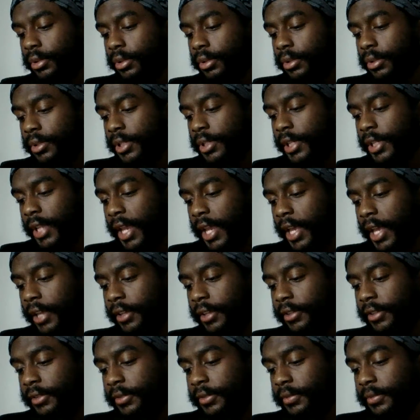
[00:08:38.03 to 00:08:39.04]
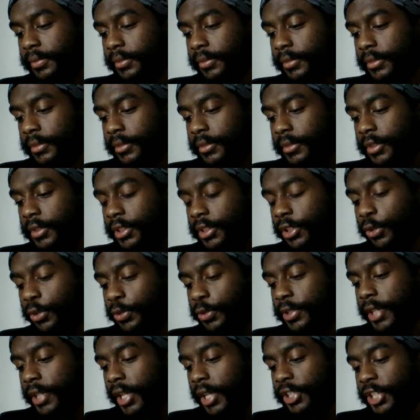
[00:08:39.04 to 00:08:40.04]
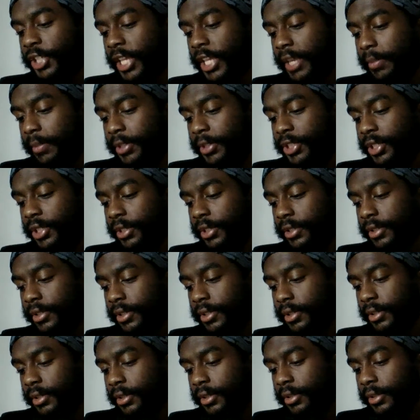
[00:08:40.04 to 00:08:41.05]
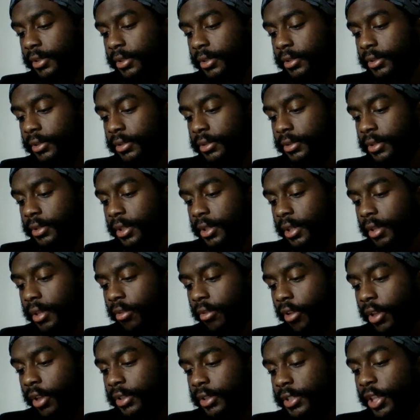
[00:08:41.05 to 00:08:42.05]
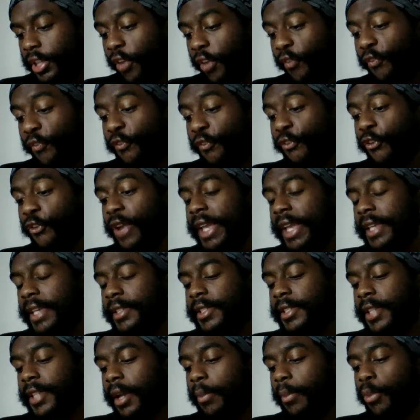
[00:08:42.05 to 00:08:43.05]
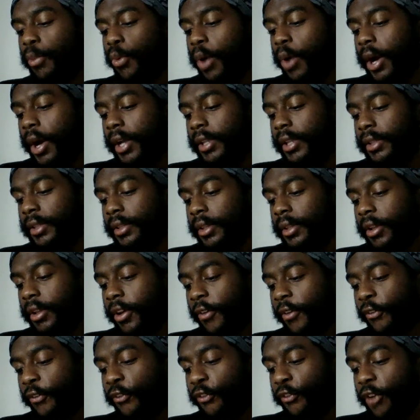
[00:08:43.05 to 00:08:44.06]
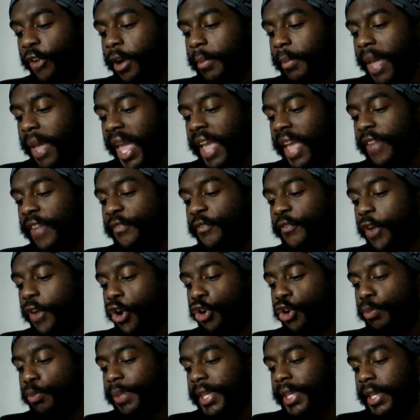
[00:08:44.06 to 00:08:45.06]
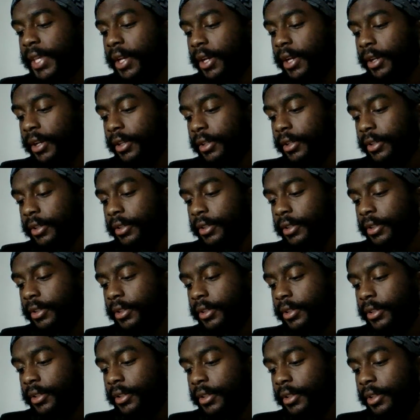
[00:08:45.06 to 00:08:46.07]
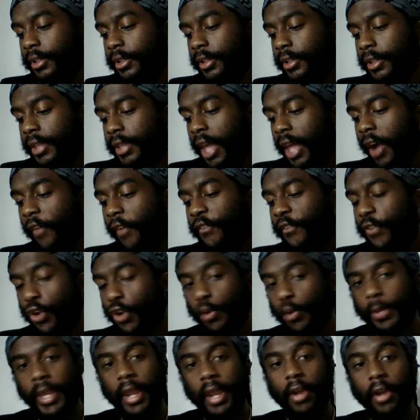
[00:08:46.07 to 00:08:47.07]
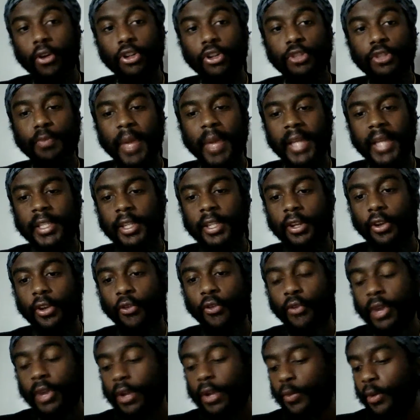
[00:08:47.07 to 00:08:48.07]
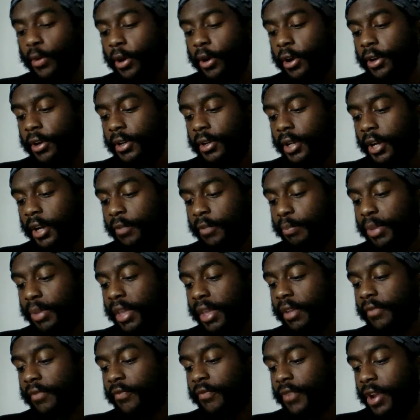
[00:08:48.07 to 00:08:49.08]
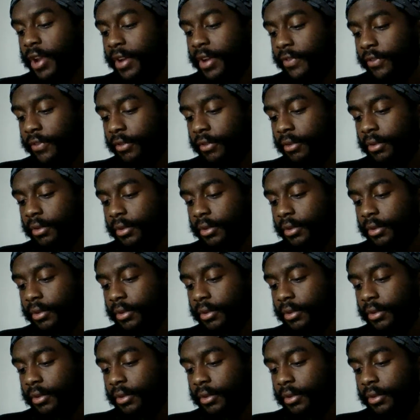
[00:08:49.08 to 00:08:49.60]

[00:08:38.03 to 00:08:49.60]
See that? To such images. To free someone from a phobia. Now, phobia, that goes back to the Greek word of being fearful.